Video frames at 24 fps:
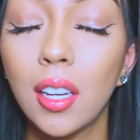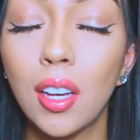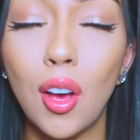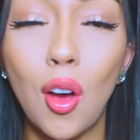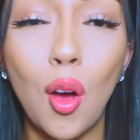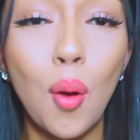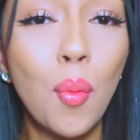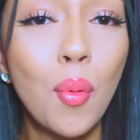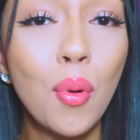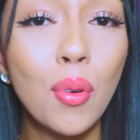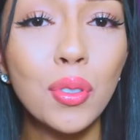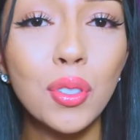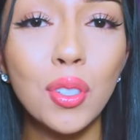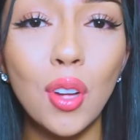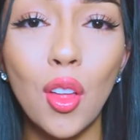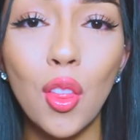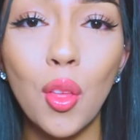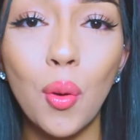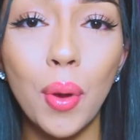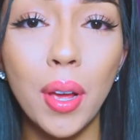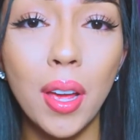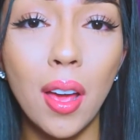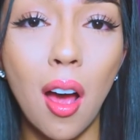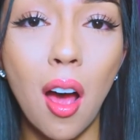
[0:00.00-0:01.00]
almost
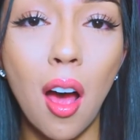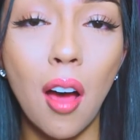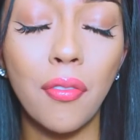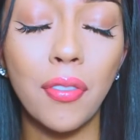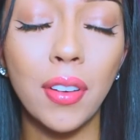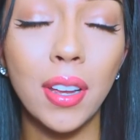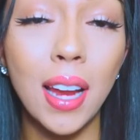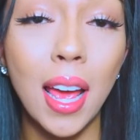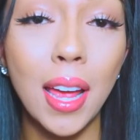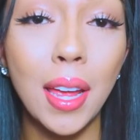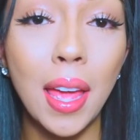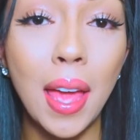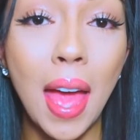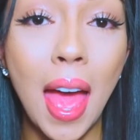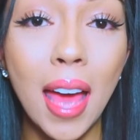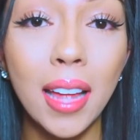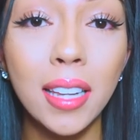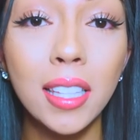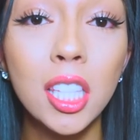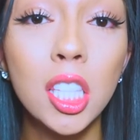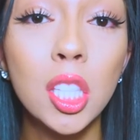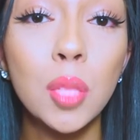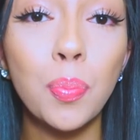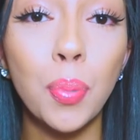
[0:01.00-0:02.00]
all the way off, and I
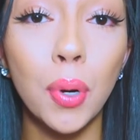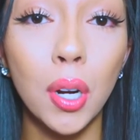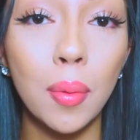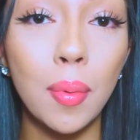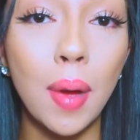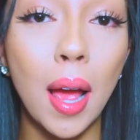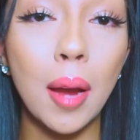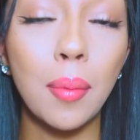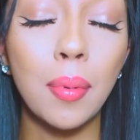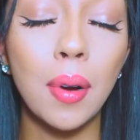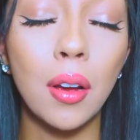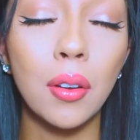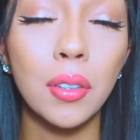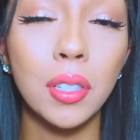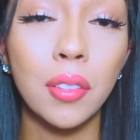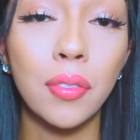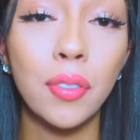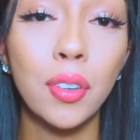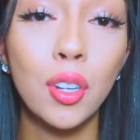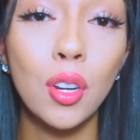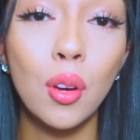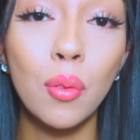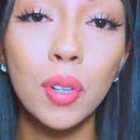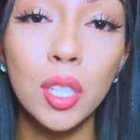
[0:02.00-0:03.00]
had sperm eyebrows.
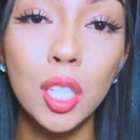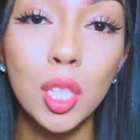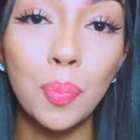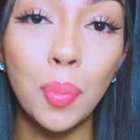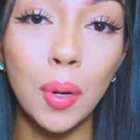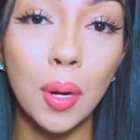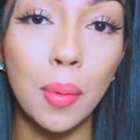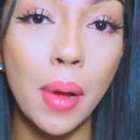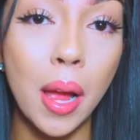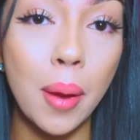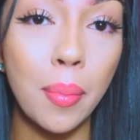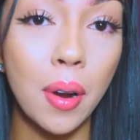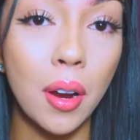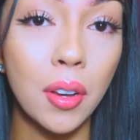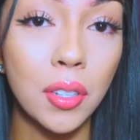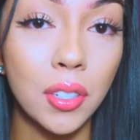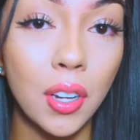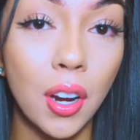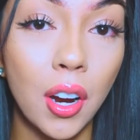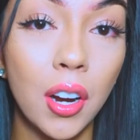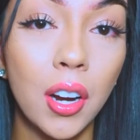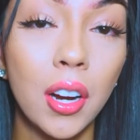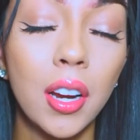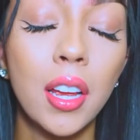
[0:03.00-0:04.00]
If you know what sperm eyebrows
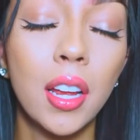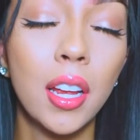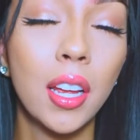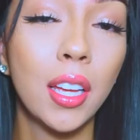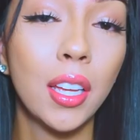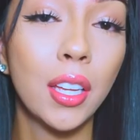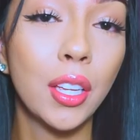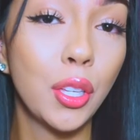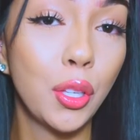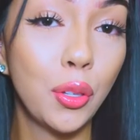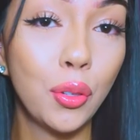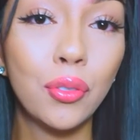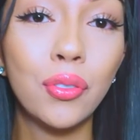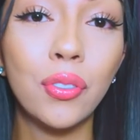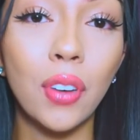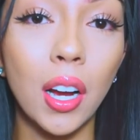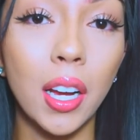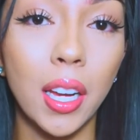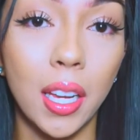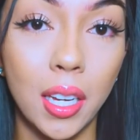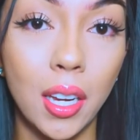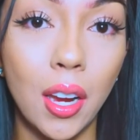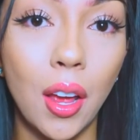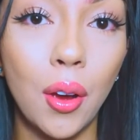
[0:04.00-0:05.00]
are, you
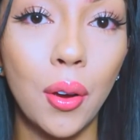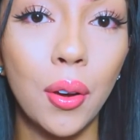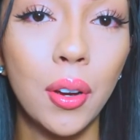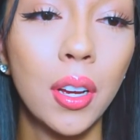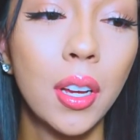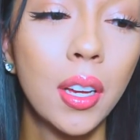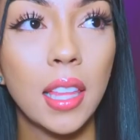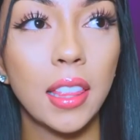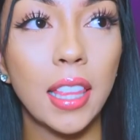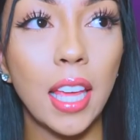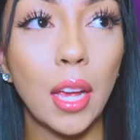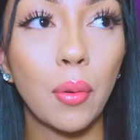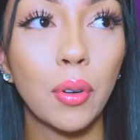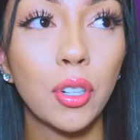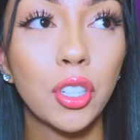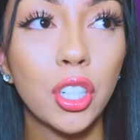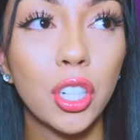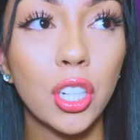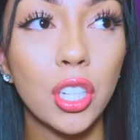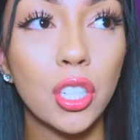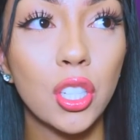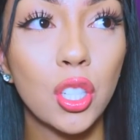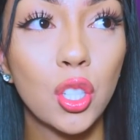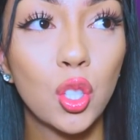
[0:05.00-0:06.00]
fucking know. They were
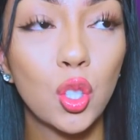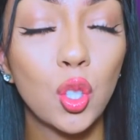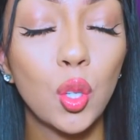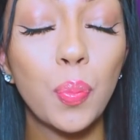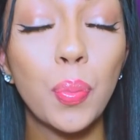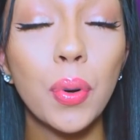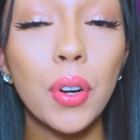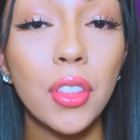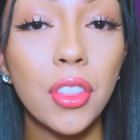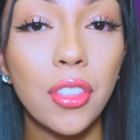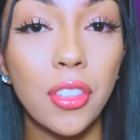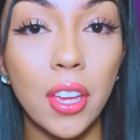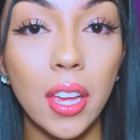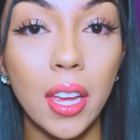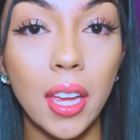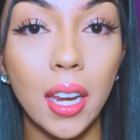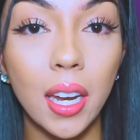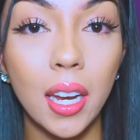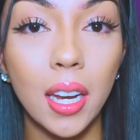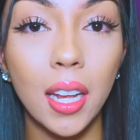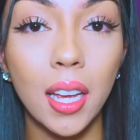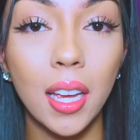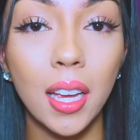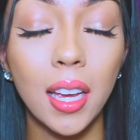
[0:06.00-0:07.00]
just super
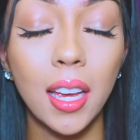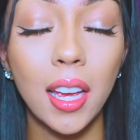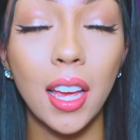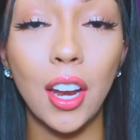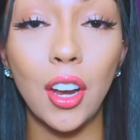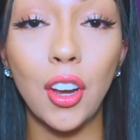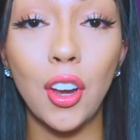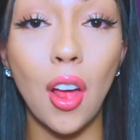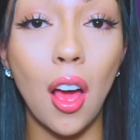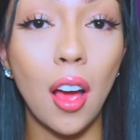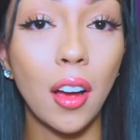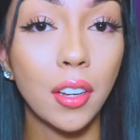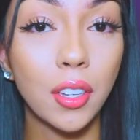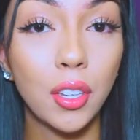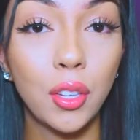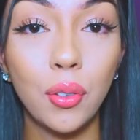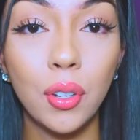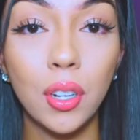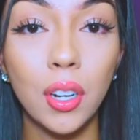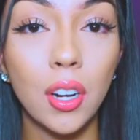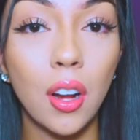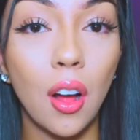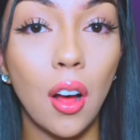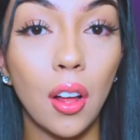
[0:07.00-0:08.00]
thin, not
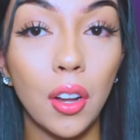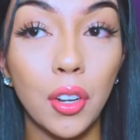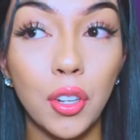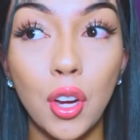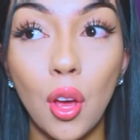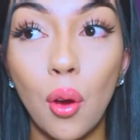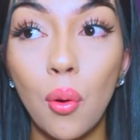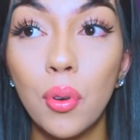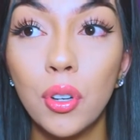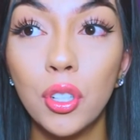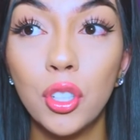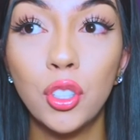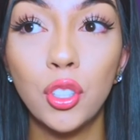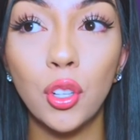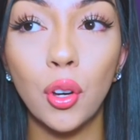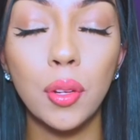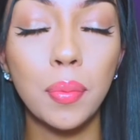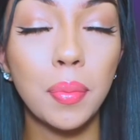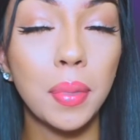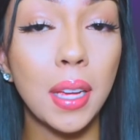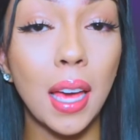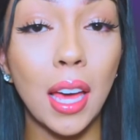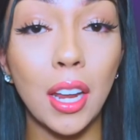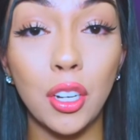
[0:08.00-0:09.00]
cute at all. No one
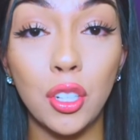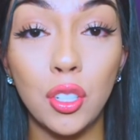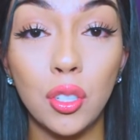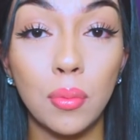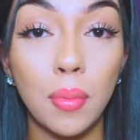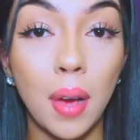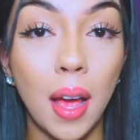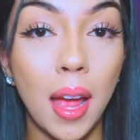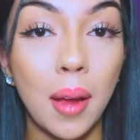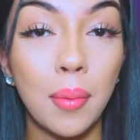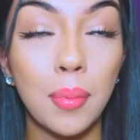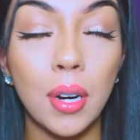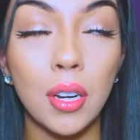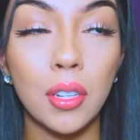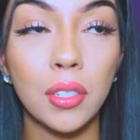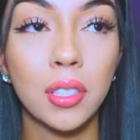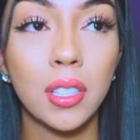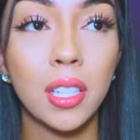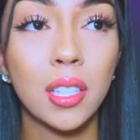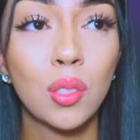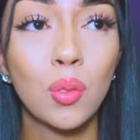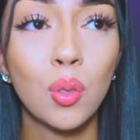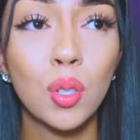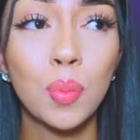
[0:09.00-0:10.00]
showed me how to do my
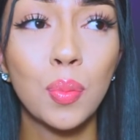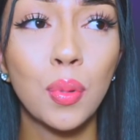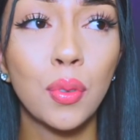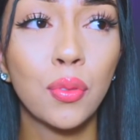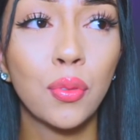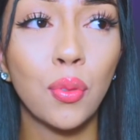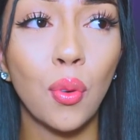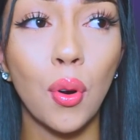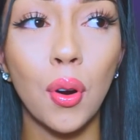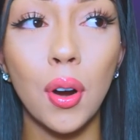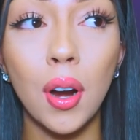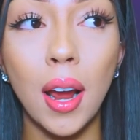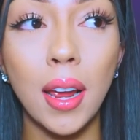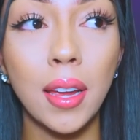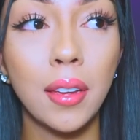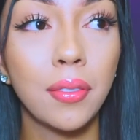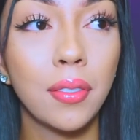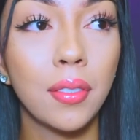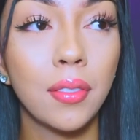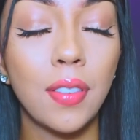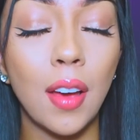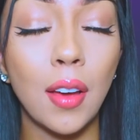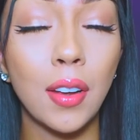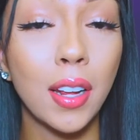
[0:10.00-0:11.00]
eyebrows. This was before I
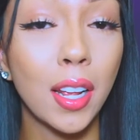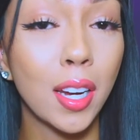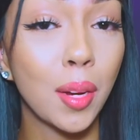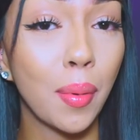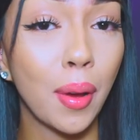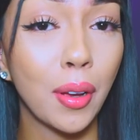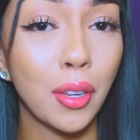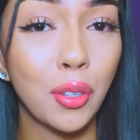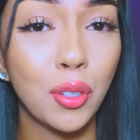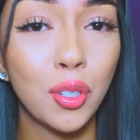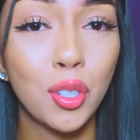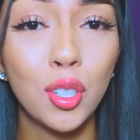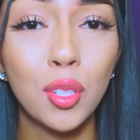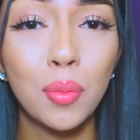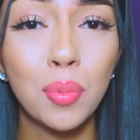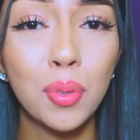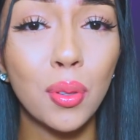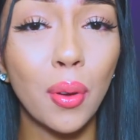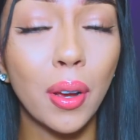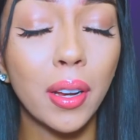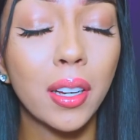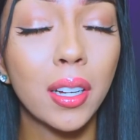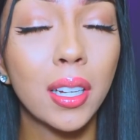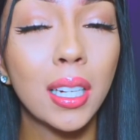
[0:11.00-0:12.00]
even found out about YouTube,
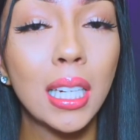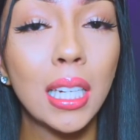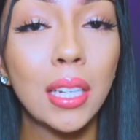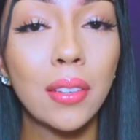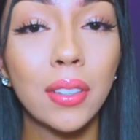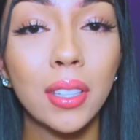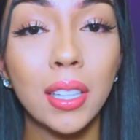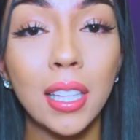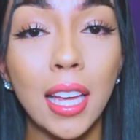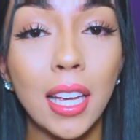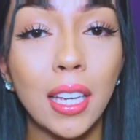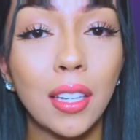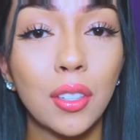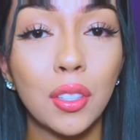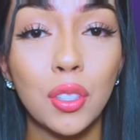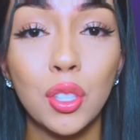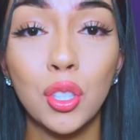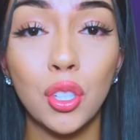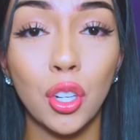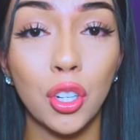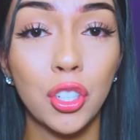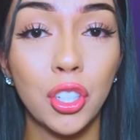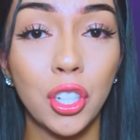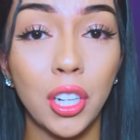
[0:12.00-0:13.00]
so I couldn't even like
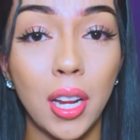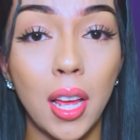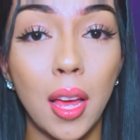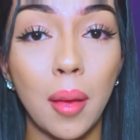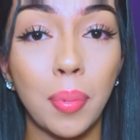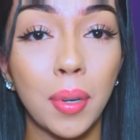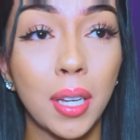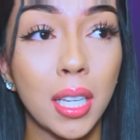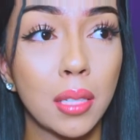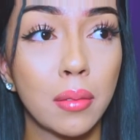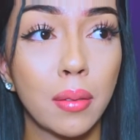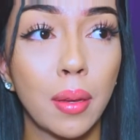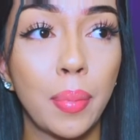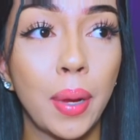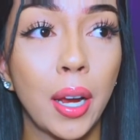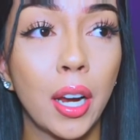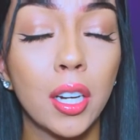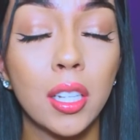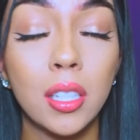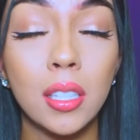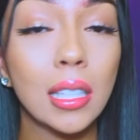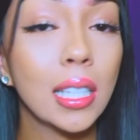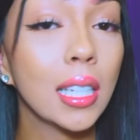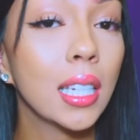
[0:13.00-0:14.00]
search it up because my
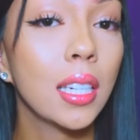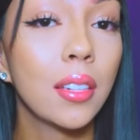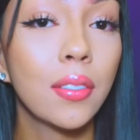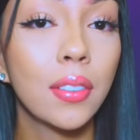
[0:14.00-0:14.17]
parents didn't